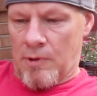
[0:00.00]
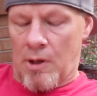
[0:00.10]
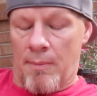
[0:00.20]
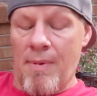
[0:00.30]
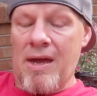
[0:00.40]

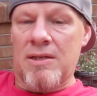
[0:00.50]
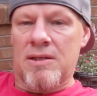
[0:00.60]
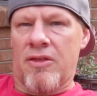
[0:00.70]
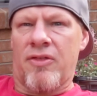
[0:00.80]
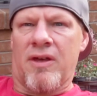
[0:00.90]

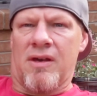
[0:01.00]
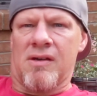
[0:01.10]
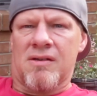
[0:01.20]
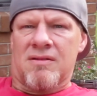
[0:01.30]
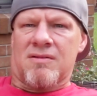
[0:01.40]
amazing
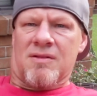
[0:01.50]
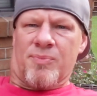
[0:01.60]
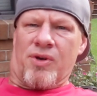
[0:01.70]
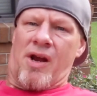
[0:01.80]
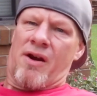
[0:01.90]
thing to
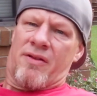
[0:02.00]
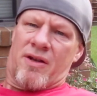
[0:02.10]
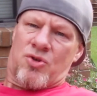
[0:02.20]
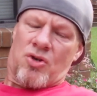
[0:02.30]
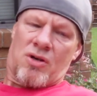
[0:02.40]
put air in
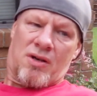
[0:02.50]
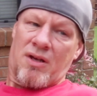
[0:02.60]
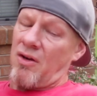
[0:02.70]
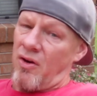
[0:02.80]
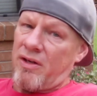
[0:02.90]
that truck.
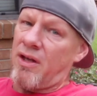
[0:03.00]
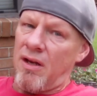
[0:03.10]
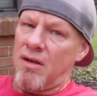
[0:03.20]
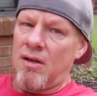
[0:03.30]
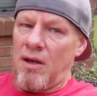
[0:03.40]
I did
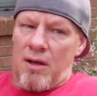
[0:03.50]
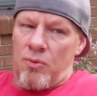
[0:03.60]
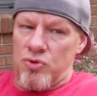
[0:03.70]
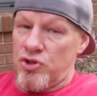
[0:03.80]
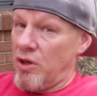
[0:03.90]
it and
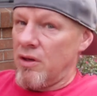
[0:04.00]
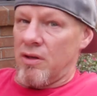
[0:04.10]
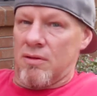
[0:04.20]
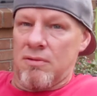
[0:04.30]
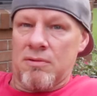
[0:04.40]
it was done.
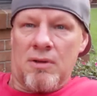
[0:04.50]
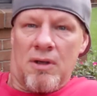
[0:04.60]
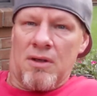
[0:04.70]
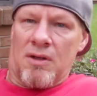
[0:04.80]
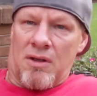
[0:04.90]

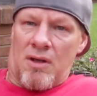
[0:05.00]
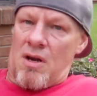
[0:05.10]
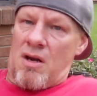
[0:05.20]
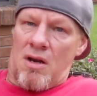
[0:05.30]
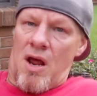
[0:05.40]

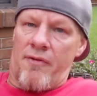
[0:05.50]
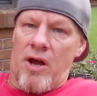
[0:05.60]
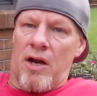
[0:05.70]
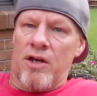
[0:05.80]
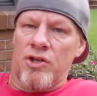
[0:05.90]
Never
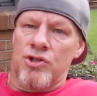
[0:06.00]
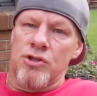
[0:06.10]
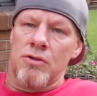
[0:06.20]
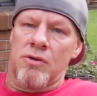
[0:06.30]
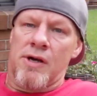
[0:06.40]
had an
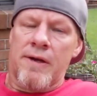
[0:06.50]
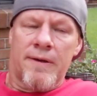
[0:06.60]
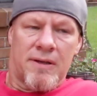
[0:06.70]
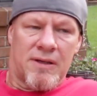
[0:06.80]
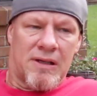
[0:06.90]
issue, okay?
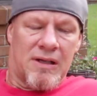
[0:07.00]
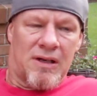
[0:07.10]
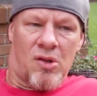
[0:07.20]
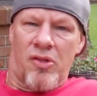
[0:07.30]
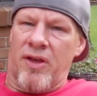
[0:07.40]

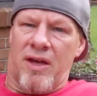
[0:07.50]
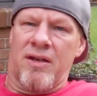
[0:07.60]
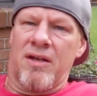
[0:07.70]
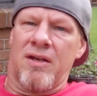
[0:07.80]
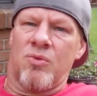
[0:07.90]
Only thing I
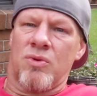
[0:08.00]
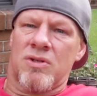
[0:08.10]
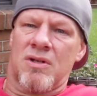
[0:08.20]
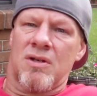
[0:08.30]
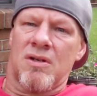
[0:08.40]
did
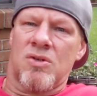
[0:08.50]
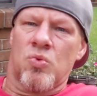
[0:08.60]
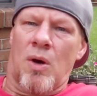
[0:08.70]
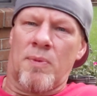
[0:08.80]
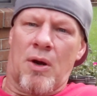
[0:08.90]
was
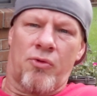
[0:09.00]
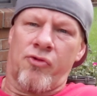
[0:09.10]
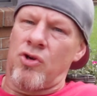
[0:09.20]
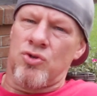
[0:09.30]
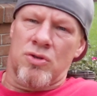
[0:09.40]
swapped out
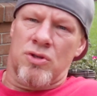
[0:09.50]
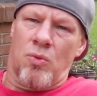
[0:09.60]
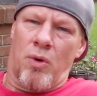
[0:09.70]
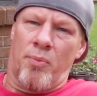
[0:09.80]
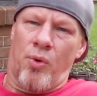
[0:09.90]
refrigerants at
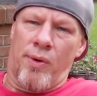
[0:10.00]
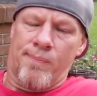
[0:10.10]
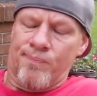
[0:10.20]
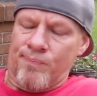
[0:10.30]
one point